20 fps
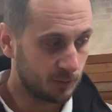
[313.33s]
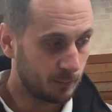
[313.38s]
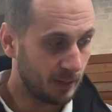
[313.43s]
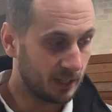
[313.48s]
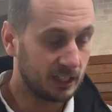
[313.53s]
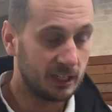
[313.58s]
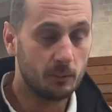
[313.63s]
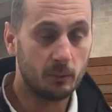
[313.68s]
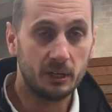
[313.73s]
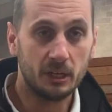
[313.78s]

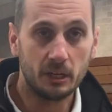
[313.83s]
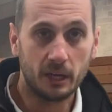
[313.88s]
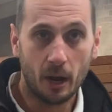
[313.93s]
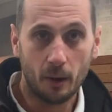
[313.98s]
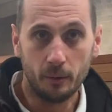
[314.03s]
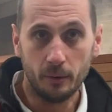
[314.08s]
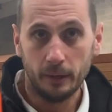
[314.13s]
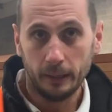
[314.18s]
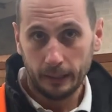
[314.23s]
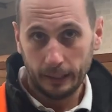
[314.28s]
especially when you
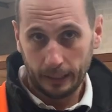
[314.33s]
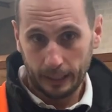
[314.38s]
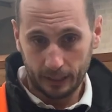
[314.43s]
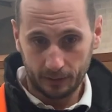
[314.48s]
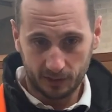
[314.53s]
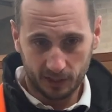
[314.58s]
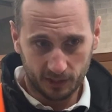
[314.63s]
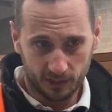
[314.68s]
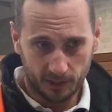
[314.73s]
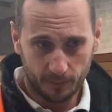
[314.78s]
go
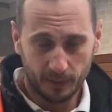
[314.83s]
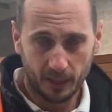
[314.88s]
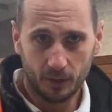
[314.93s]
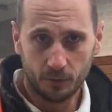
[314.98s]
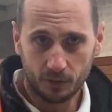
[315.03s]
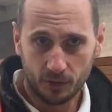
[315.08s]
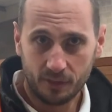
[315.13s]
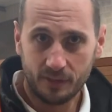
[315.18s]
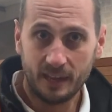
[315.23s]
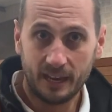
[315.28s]
into some of
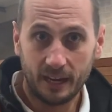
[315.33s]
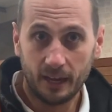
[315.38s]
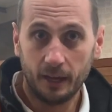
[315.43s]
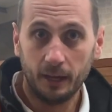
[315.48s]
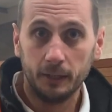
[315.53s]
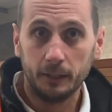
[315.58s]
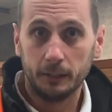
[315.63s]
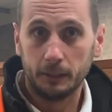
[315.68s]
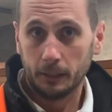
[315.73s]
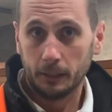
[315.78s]
those thinner,